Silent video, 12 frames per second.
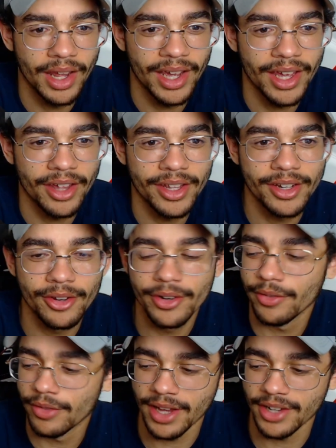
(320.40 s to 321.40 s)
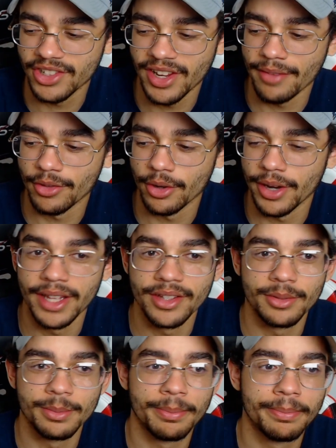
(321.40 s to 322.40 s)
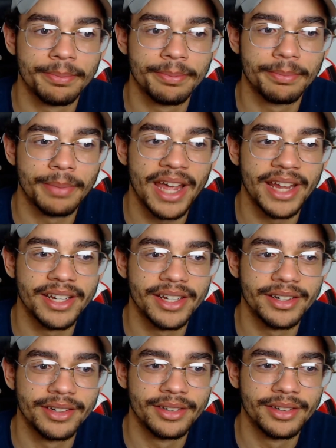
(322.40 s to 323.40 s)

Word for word: Like how they don't even actually have their hands binded.